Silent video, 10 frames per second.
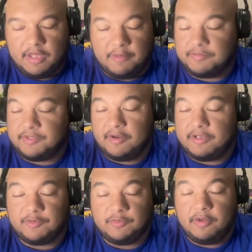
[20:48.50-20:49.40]
I'm
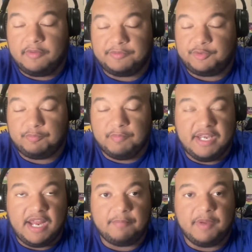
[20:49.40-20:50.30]
sorry, it's
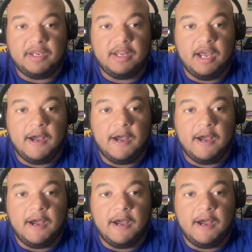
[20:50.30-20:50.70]
midnight. But